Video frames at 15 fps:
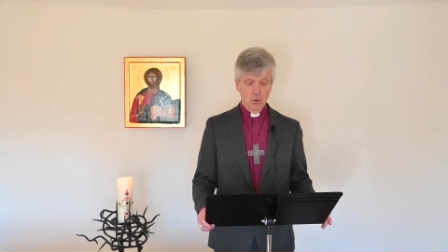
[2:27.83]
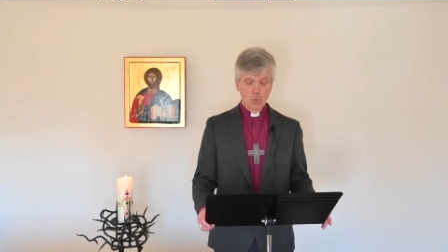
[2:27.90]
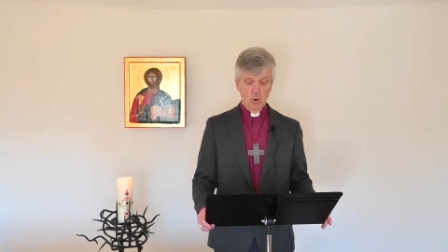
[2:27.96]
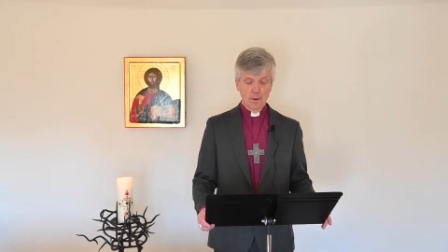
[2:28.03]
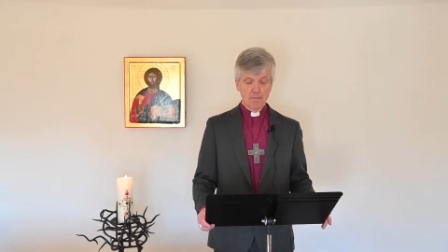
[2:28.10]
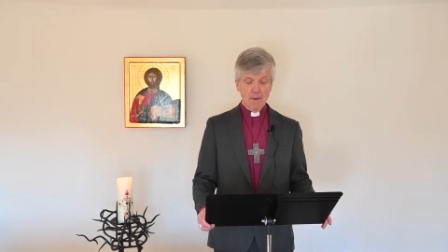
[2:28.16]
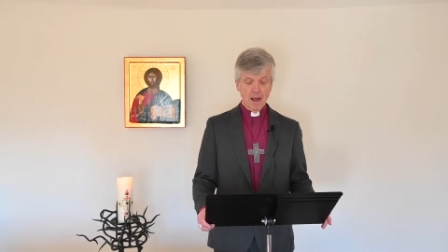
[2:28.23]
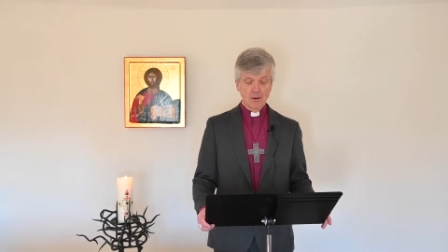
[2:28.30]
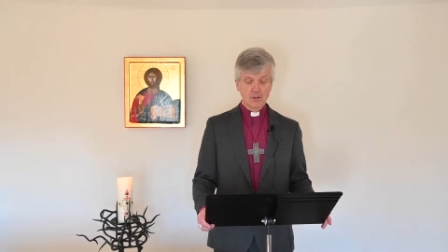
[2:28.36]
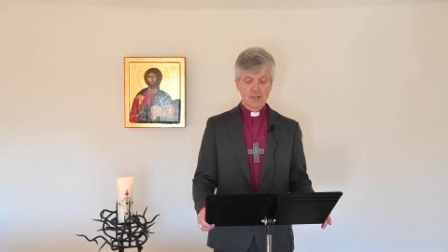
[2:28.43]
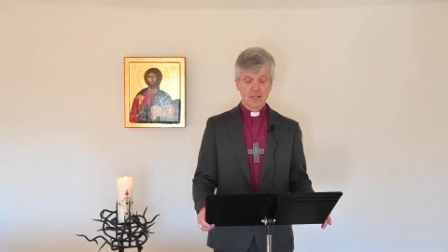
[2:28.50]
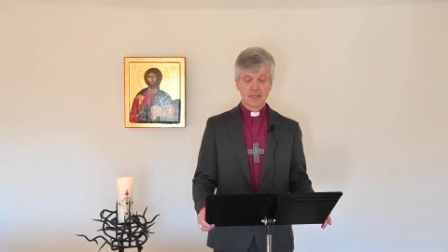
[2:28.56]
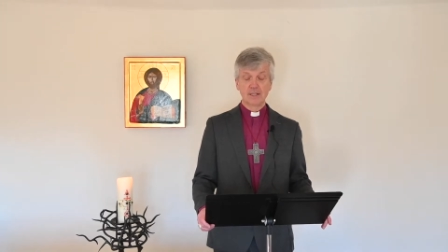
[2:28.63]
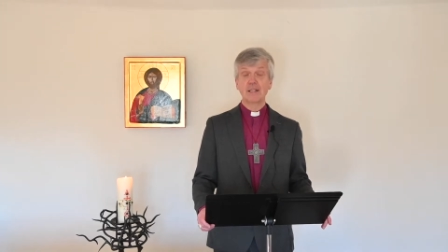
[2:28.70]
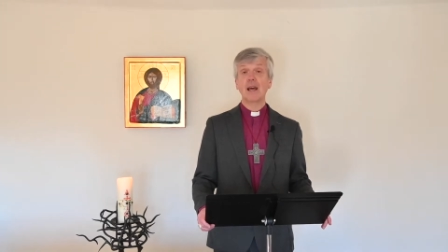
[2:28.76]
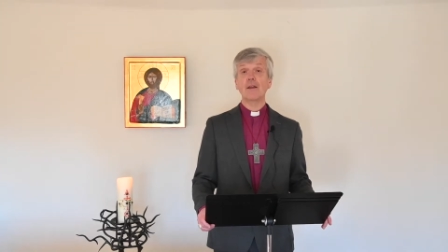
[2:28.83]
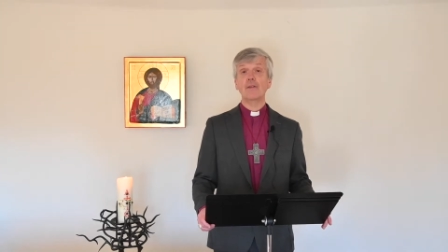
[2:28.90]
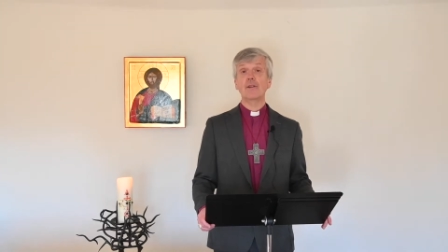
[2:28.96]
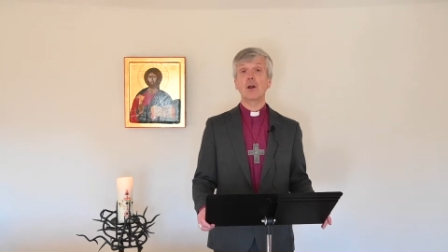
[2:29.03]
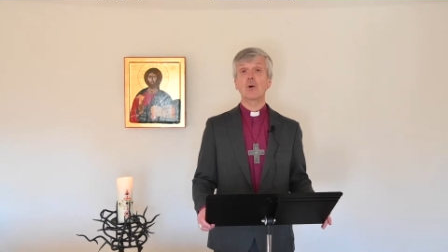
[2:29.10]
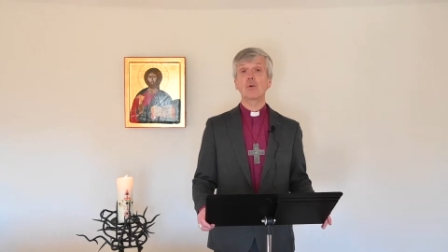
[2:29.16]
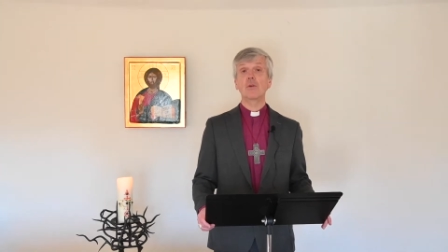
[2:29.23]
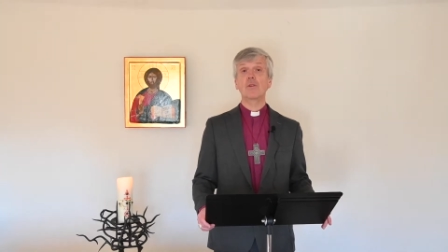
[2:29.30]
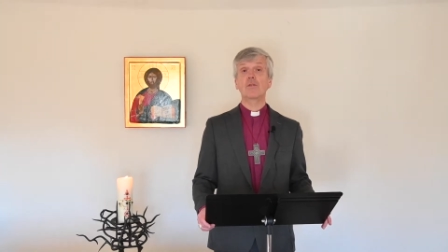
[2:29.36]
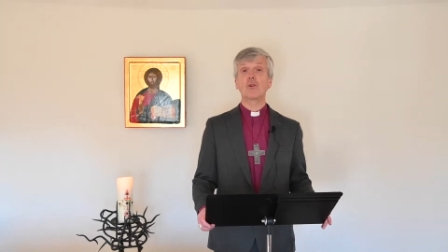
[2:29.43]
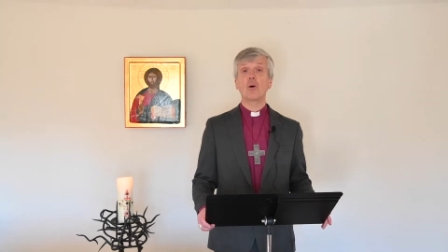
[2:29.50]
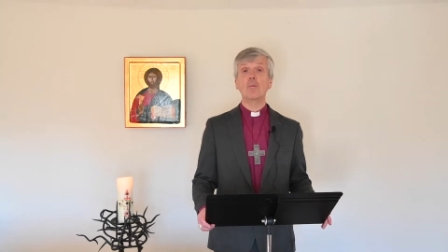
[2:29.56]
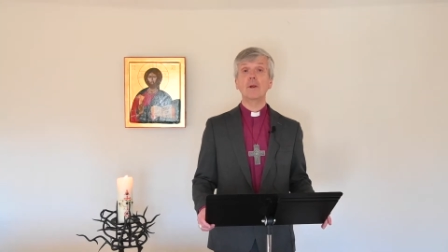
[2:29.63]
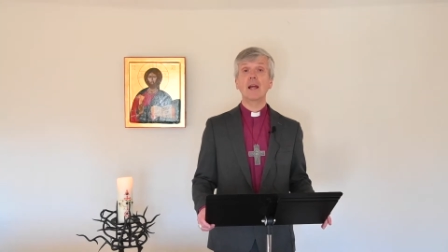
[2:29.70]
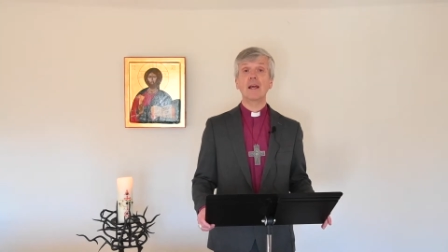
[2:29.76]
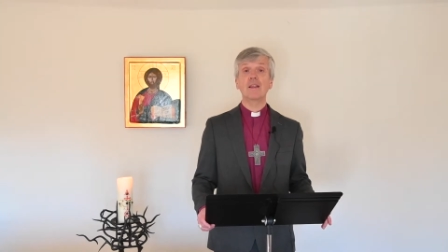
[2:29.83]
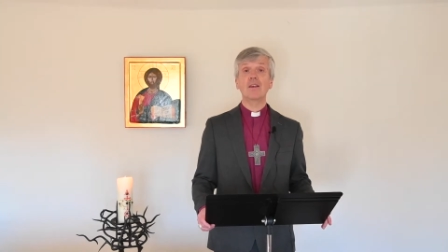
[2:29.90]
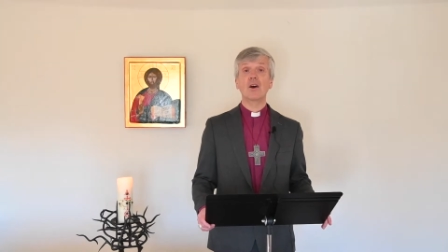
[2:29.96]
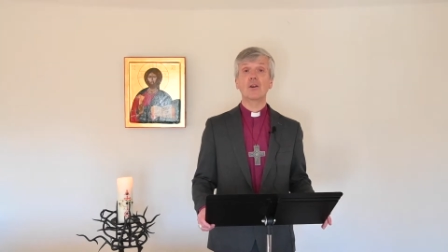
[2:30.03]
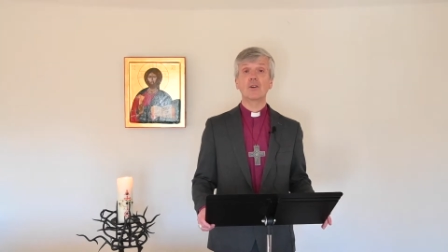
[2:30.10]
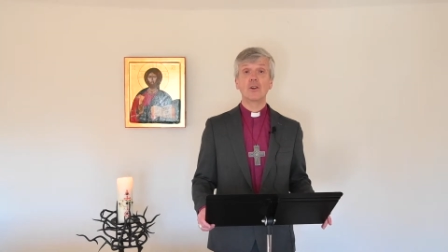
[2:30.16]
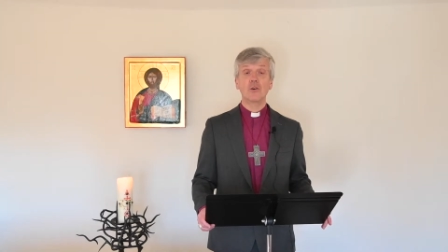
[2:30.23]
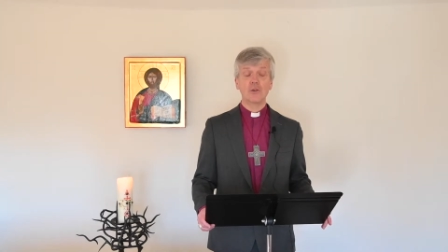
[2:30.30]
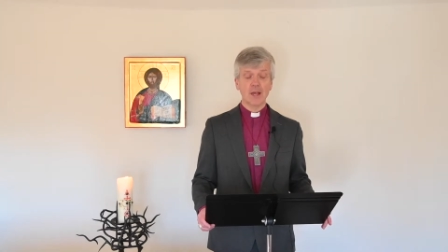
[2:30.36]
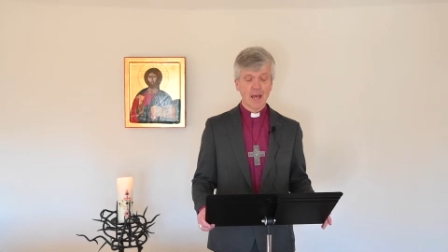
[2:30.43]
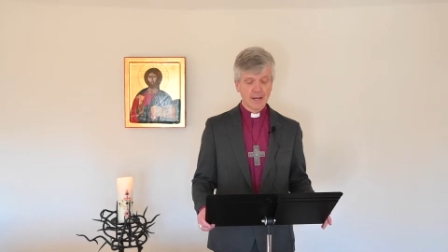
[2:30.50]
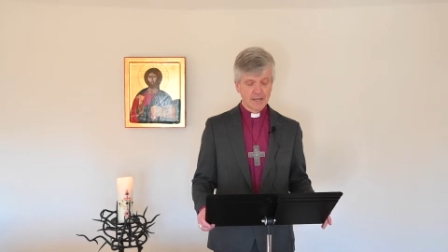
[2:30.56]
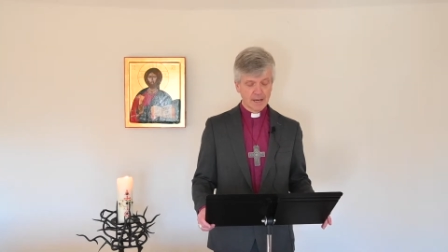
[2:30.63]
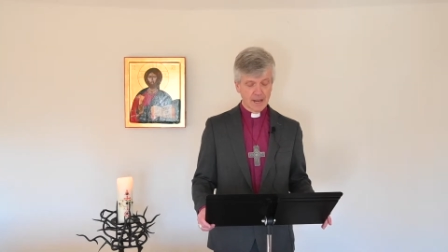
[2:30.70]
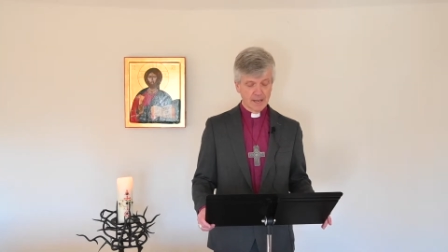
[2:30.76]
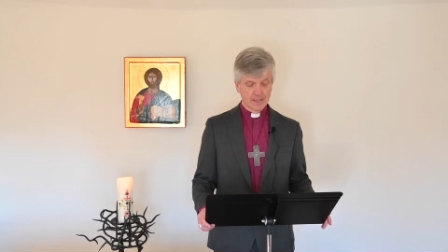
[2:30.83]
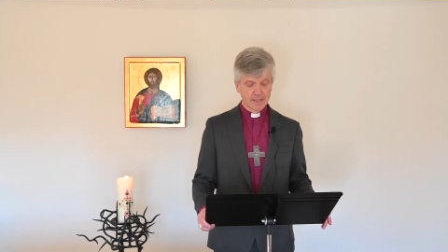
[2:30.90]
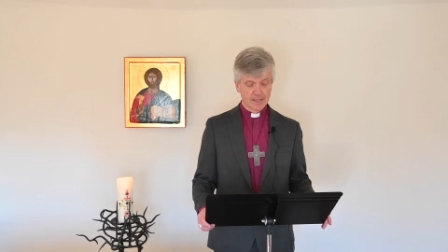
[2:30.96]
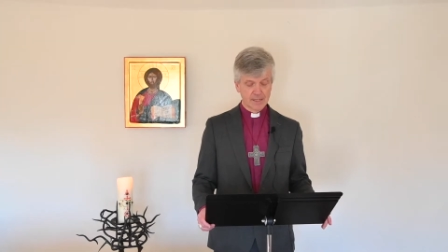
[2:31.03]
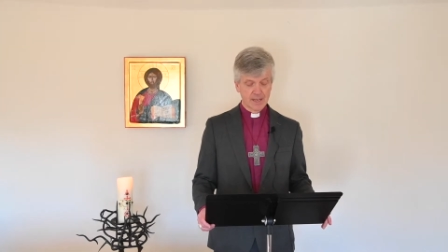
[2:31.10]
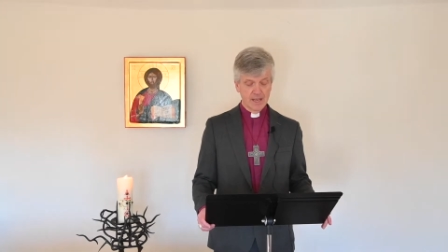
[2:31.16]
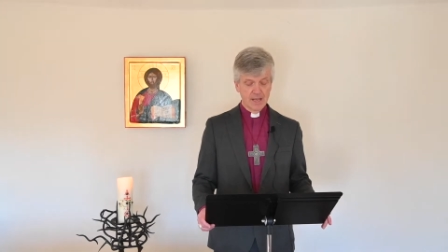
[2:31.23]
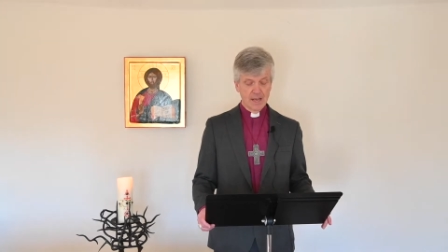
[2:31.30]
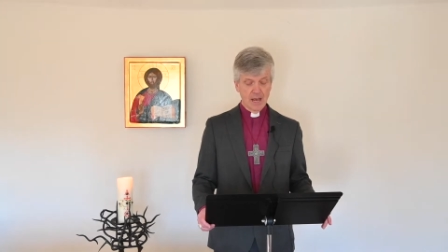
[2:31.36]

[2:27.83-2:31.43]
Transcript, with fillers: when mounting death tolls dominate our news headlines,